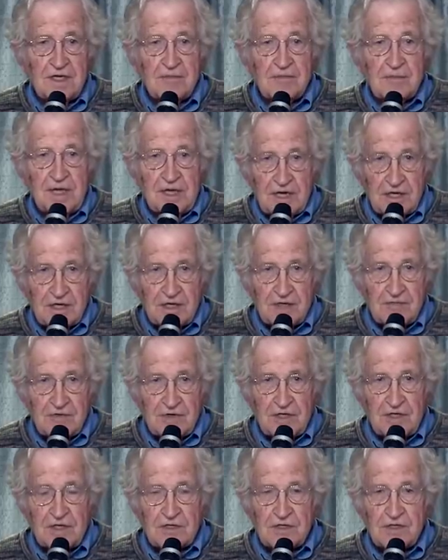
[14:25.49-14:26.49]
Pentagon
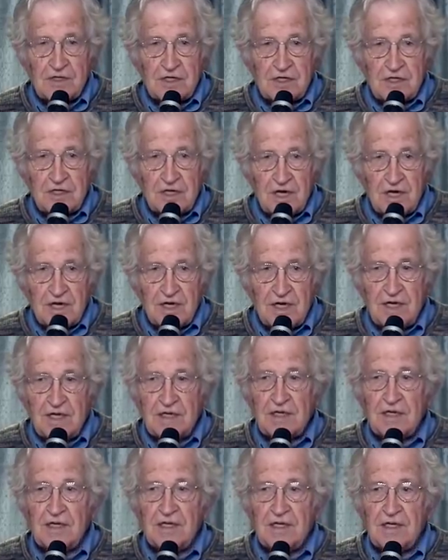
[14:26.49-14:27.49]
funding is
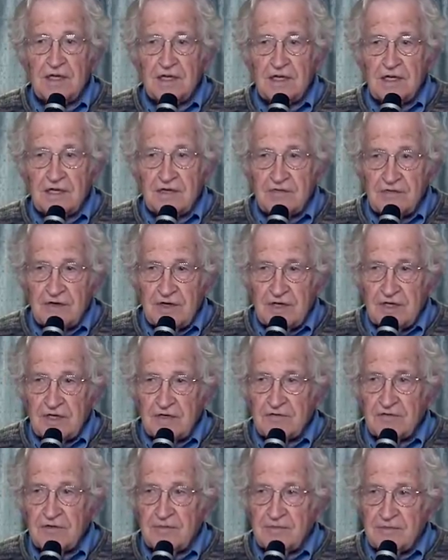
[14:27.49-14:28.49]
declining.
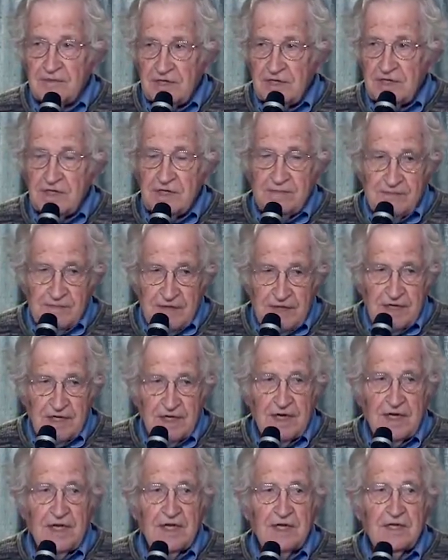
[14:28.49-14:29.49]
Funding from the
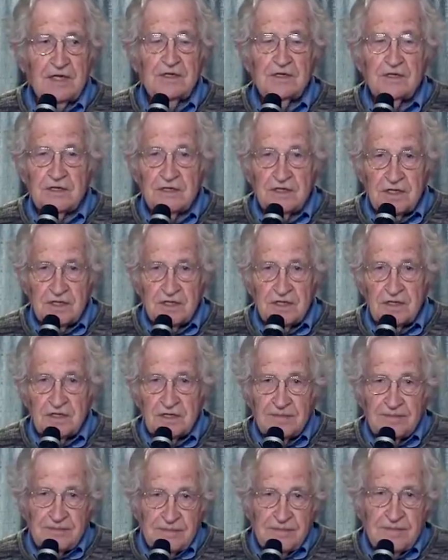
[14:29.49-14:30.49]
NIH and
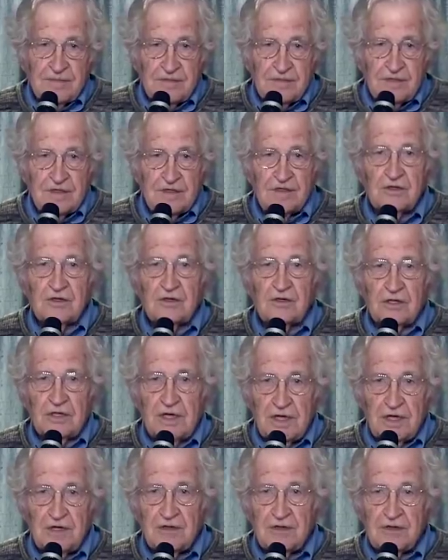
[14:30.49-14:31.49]
other so-called
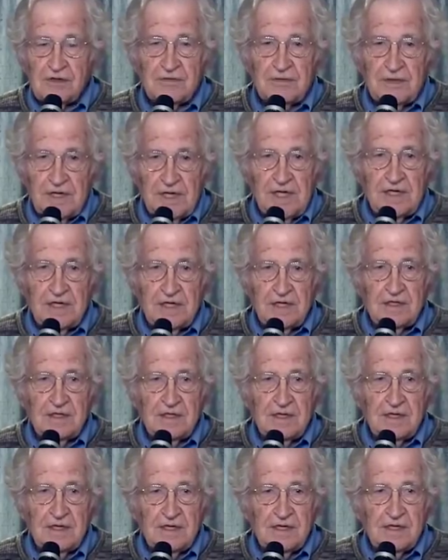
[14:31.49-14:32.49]

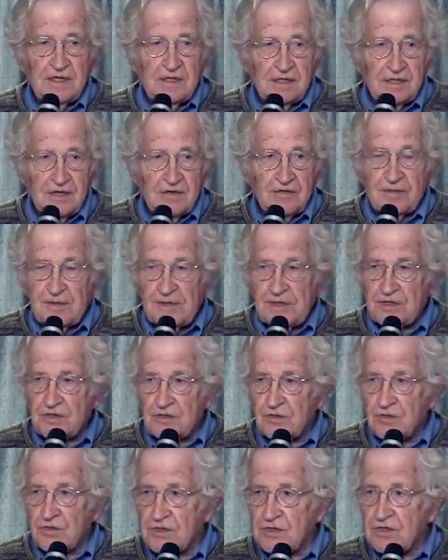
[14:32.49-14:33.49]
health-related government
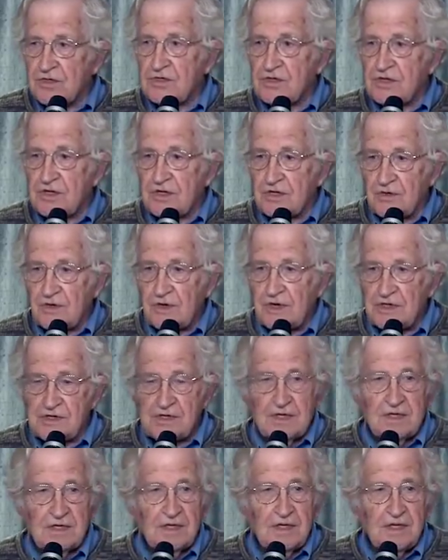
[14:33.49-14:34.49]
institutions is
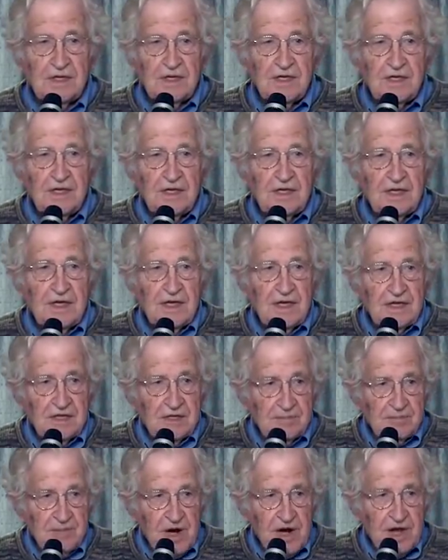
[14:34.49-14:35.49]
increasing. And
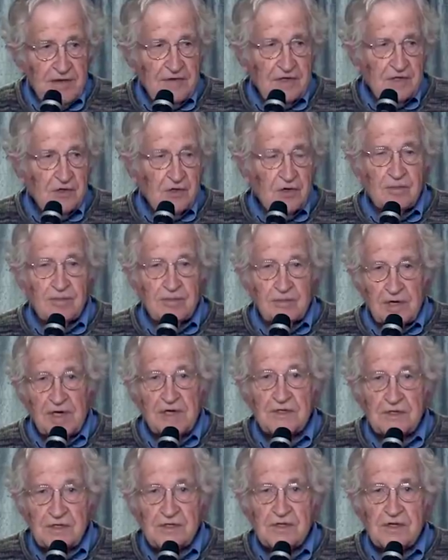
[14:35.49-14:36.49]
the private
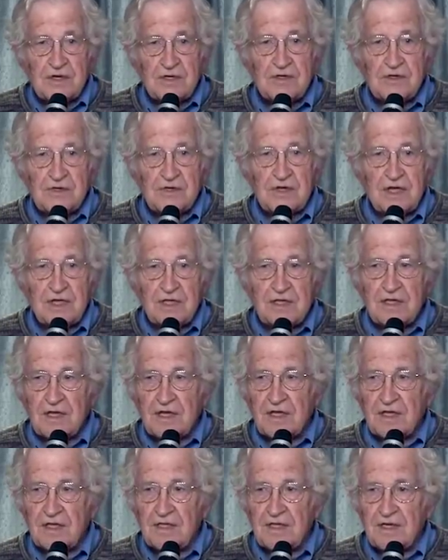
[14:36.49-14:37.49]
corporations understand
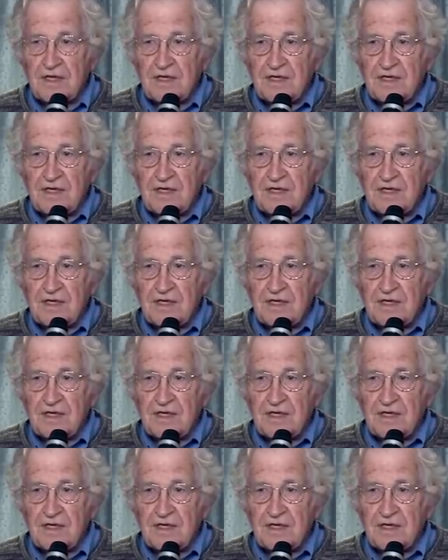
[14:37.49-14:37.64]
that.